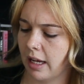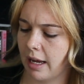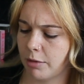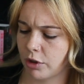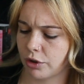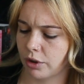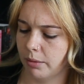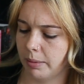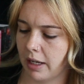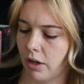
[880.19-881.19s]
I'm not
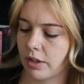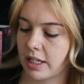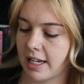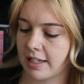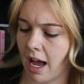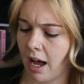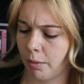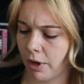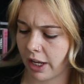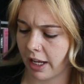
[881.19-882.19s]
sure, but oh, this has
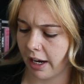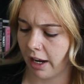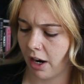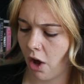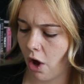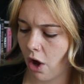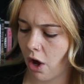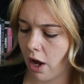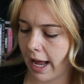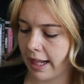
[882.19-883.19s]
artwork in it.
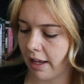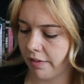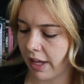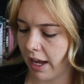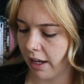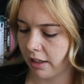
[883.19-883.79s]
I love that.